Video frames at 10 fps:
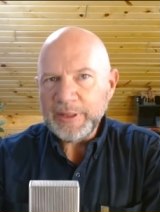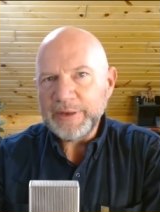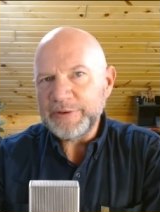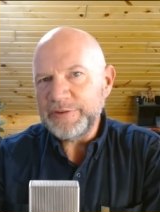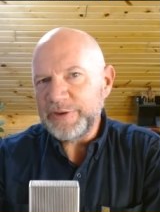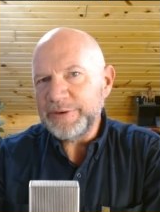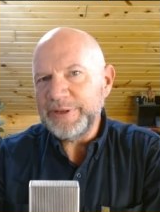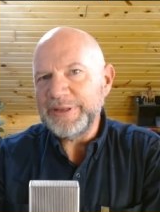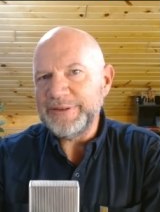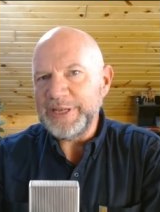as I start to
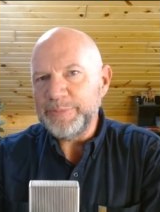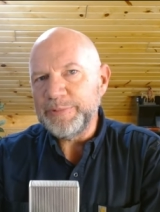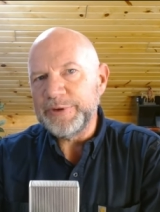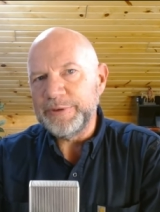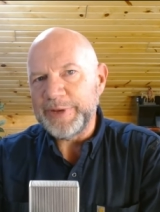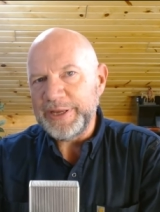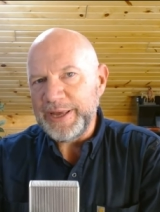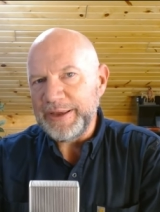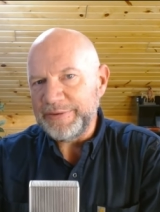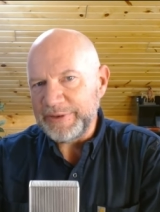get deeper into my
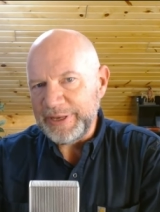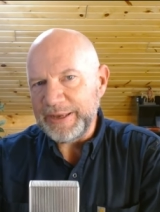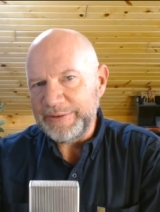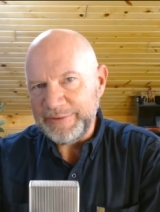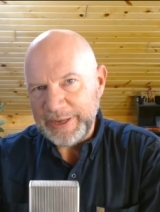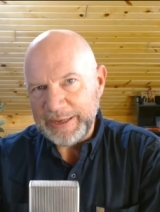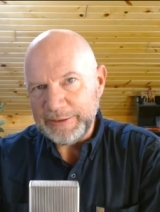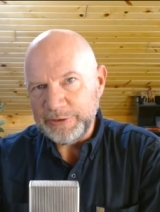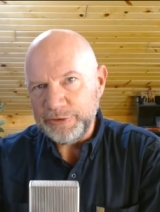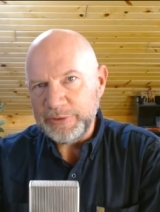case against
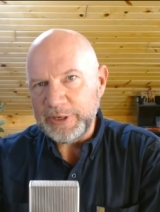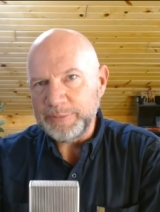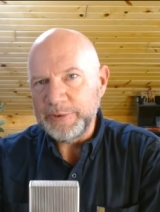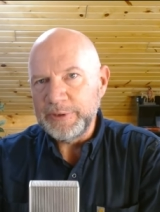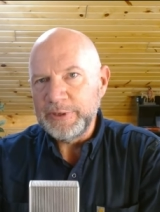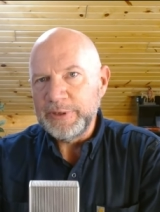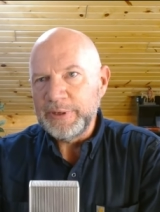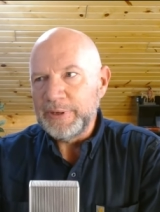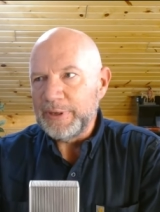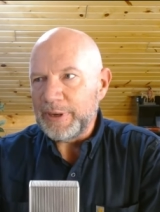Donald Trump,
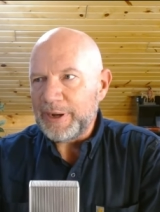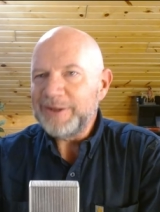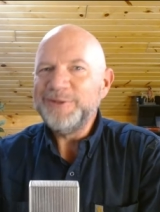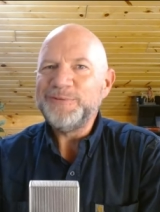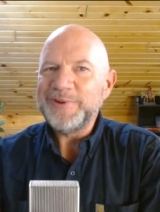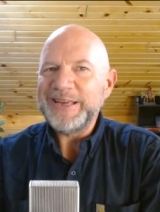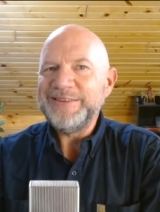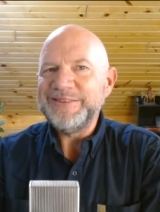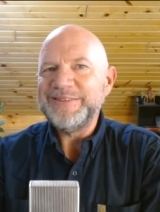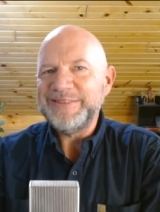all of what I
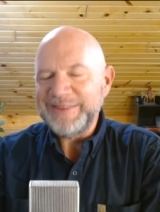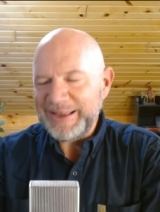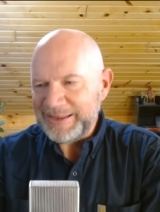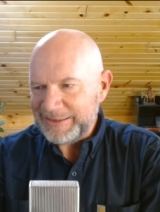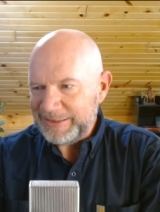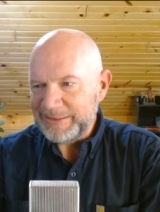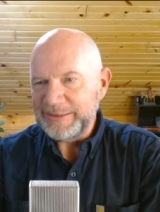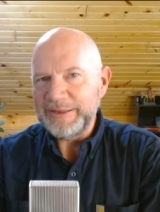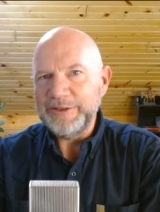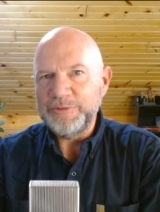just said
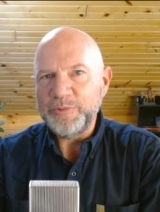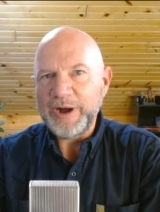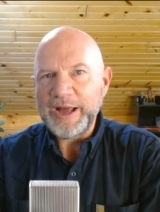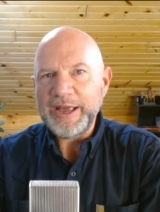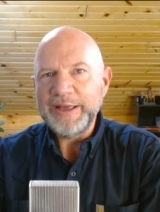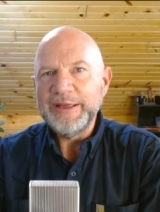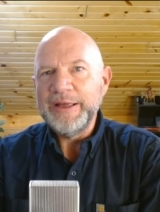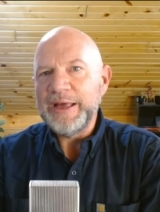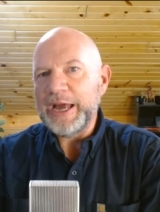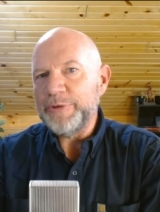is why
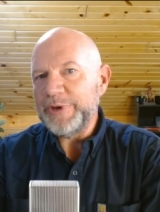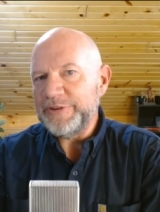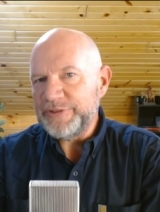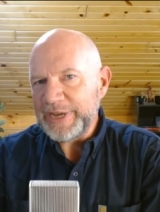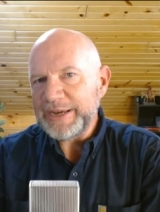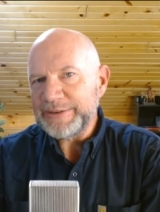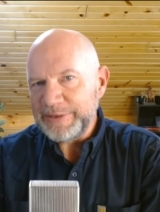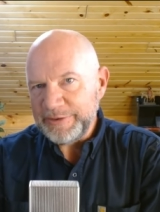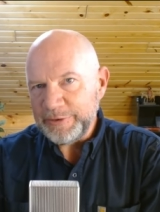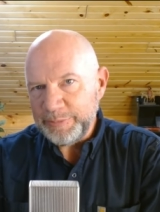I reject
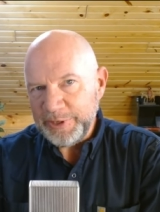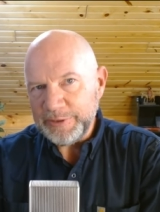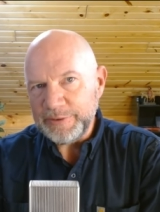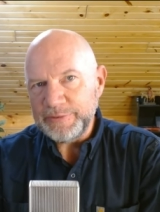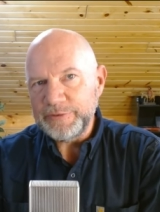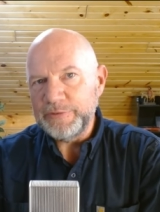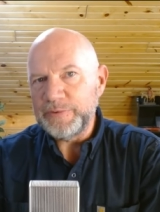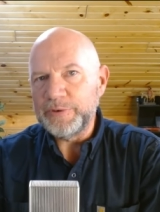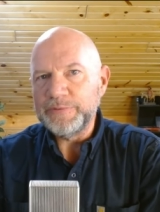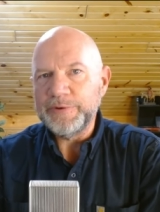his appeals to
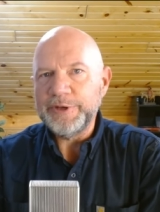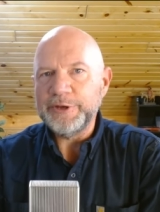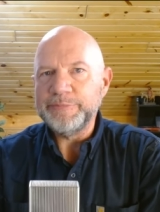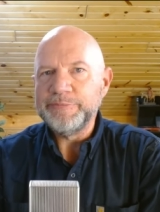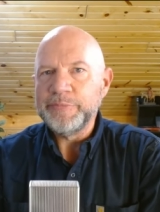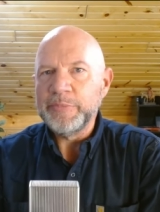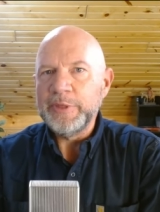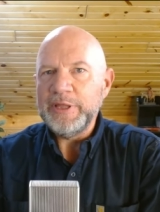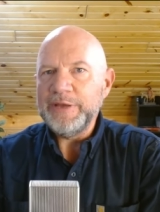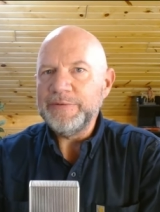vote for him,
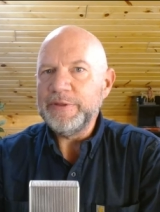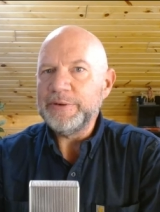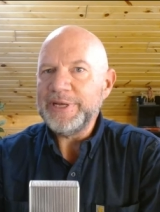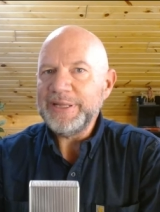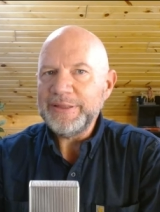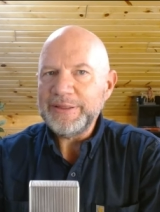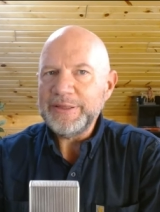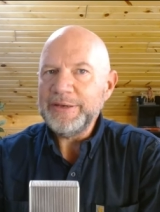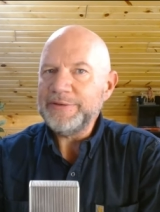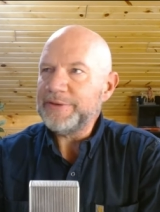even though he
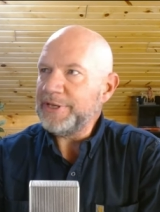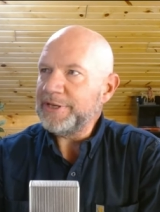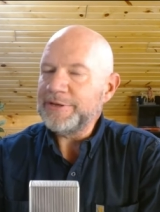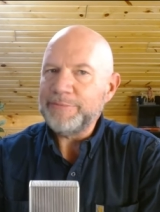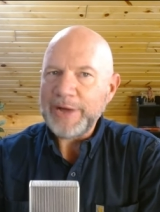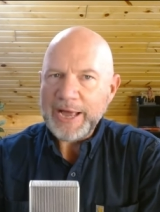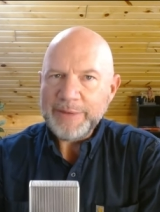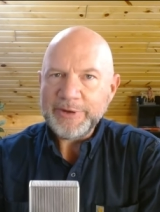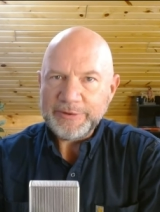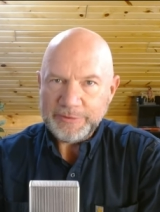thinks that he can buy
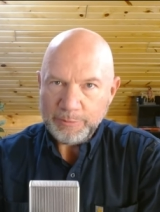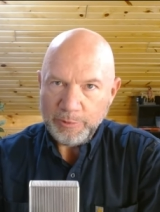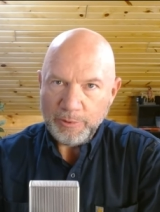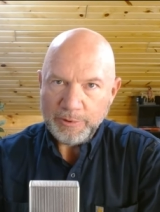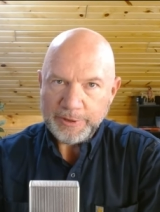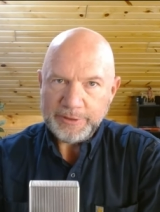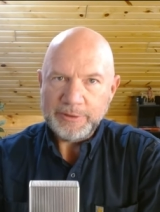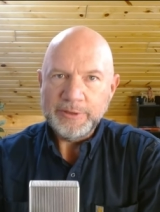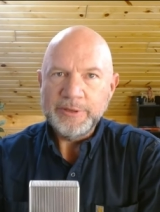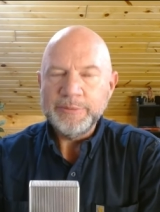my support
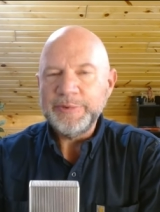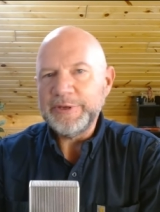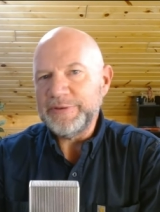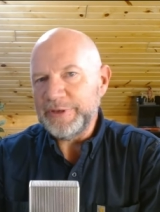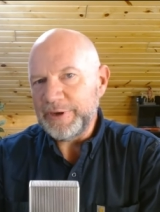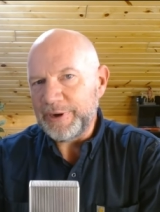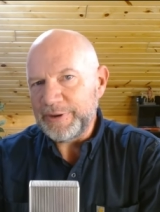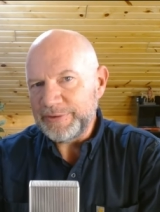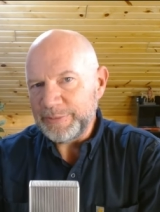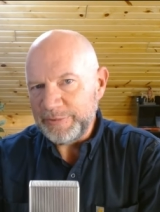because he
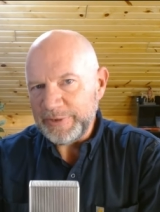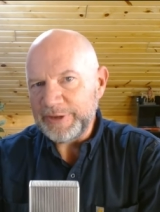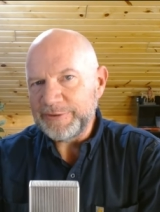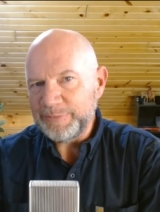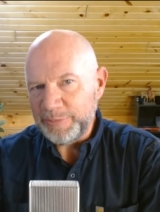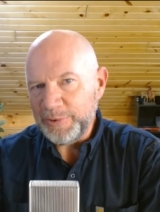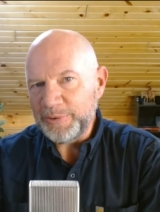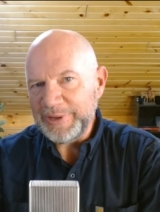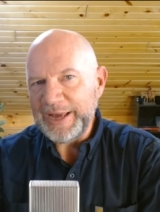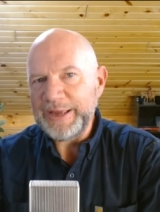calls himself pro
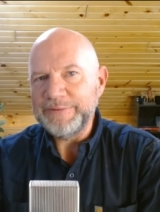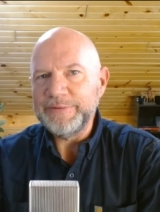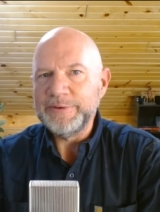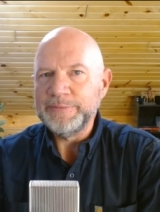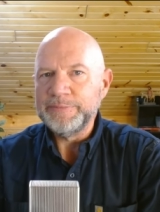life.